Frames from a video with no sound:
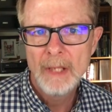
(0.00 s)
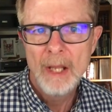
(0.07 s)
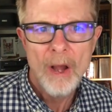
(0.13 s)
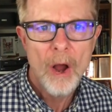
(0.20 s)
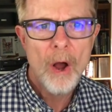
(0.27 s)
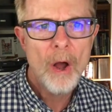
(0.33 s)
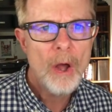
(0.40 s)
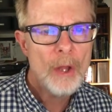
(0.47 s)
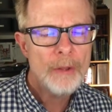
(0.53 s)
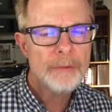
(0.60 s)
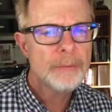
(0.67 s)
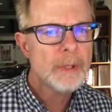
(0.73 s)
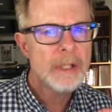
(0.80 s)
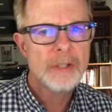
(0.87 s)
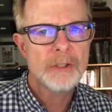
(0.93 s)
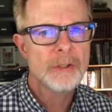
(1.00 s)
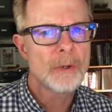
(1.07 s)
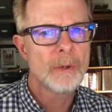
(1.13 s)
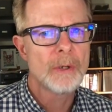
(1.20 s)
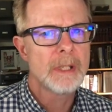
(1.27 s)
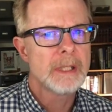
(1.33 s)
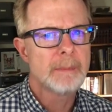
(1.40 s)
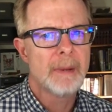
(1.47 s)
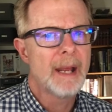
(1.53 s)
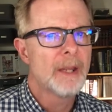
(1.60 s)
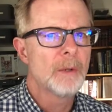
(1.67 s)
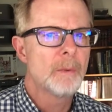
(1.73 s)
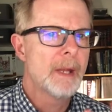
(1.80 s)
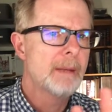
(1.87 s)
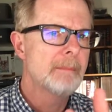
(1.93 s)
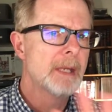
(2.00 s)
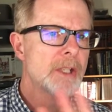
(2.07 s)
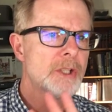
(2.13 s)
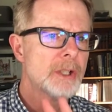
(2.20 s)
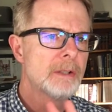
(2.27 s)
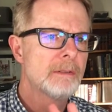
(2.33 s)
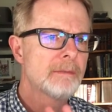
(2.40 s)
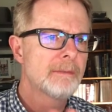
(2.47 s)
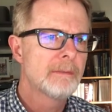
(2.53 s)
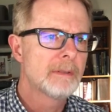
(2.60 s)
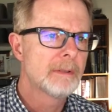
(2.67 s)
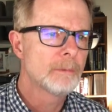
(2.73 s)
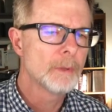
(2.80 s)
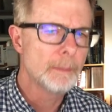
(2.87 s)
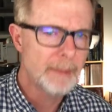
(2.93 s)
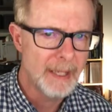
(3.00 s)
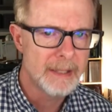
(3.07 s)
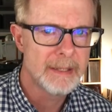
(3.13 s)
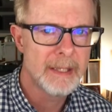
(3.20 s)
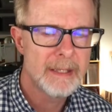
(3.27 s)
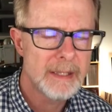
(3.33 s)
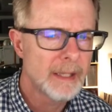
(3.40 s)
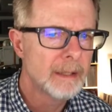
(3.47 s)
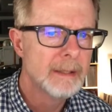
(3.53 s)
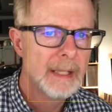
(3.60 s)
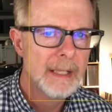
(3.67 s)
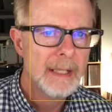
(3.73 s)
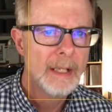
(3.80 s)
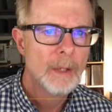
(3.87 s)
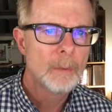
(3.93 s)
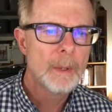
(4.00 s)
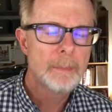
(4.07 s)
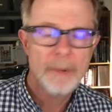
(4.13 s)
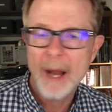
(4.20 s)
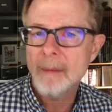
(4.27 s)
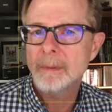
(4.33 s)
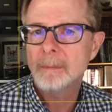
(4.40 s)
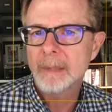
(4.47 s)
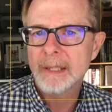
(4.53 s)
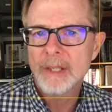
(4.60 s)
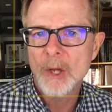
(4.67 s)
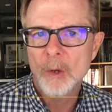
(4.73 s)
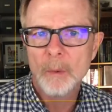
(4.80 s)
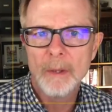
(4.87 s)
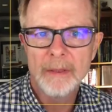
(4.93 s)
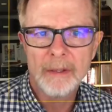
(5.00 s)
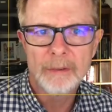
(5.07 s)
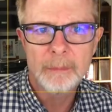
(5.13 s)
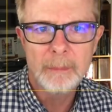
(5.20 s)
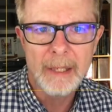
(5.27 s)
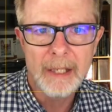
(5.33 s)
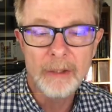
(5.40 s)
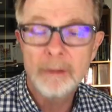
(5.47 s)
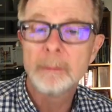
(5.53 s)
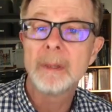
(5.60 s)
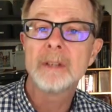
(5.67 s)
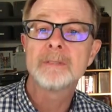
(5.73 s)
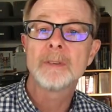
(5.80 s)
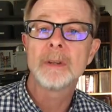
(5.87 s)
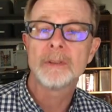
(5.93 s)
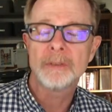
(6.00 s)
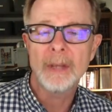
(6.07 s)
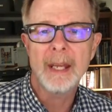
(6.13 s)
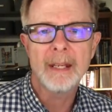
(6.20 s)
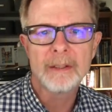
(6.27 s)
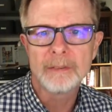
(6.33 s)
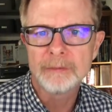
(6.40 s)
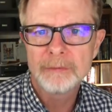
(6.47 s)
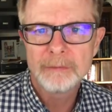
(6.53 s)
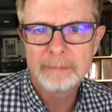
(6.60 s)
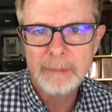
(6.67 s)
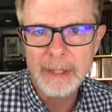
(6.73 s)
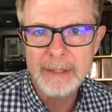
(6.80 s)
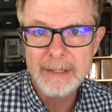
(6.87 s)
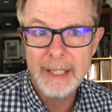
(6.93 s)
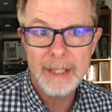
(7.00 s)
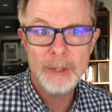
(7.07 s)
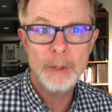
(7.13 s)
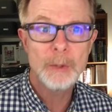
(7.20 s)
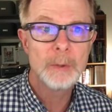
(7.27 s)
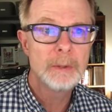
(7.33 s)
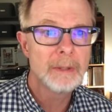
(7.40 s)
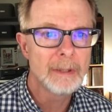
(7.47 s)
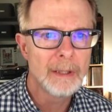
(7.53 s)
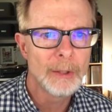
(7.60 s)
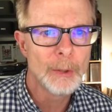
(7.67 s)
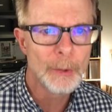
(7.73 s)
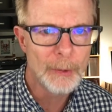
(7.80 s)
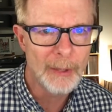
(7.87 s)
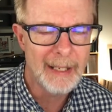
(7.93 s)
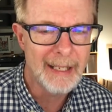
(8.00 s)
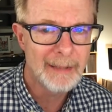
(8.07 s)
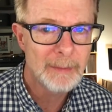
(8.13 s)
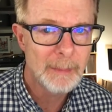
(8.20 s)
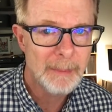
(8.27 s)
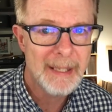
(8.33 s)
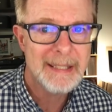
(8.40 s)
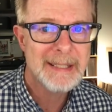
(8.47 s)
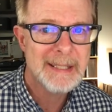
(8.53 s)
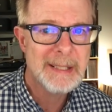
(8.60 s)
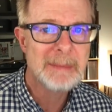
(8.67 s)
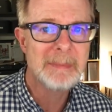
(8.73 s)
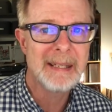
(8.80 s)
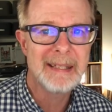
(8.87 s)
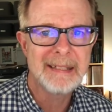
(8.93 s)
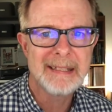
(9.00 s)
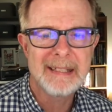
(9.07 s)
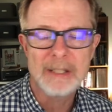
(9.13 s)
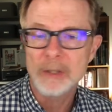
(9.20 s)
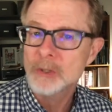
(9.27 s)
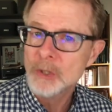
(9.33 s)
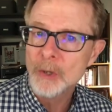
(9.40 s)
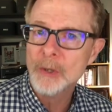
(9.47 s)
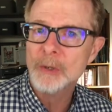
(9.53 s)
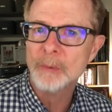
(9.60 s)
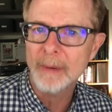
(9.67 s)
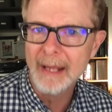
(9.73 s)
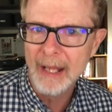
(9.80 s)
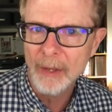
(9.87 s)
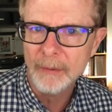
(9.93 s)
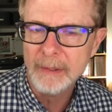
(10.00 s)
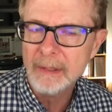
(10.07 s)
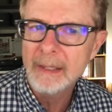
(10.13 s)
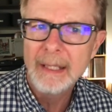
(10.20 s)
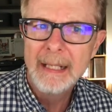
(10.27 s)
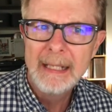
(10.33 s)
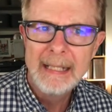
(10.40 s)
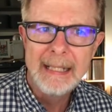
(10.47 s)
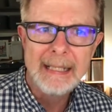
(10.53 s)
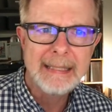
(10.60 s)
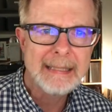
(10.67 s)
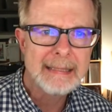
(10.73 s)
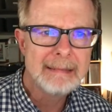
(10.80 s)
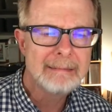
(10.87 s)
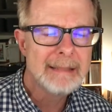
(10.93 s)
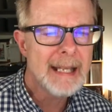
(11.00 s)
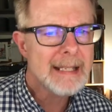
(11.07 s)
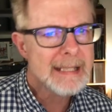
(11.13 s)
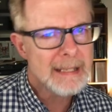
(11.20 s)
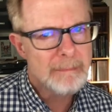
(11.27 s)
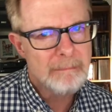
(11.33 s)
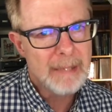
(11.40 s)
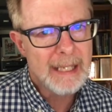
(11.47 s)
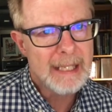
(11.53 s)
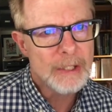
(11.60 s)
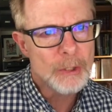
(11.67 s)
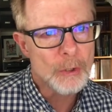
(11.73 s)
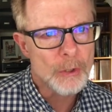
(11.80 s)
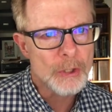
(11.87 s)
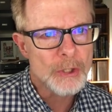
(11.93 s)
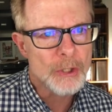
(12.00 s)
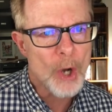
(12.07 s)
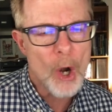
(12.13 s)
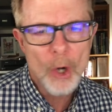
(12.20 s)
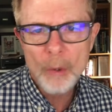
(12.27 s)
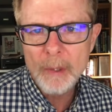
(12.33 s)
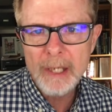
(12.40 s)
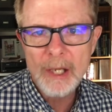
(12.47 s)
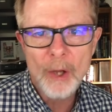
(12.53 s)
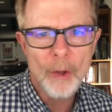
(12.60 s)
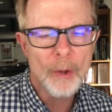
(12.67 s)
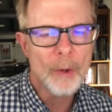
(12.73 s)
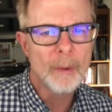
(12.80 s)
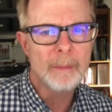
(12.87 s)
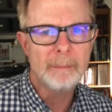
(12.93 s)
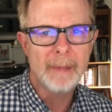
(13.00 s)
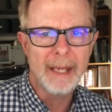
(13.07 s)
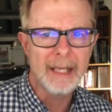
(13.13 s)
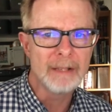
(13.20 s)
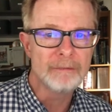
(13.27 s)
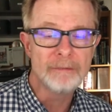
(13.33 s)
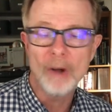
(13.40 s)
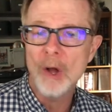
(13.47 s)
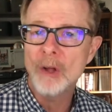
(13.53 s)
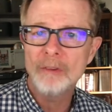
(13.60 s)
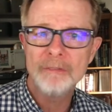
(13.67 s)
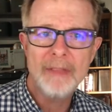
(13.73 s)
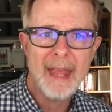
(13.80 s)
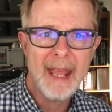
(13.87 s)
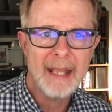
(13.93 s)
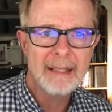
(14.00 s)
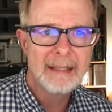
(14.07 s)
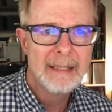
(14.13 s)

All three stories, by the way, mention repentance, and we probably know what this means, but for the sake of continued learning, repentance means to turn around. It, it doesn't mean you're sorry, although it may involve that.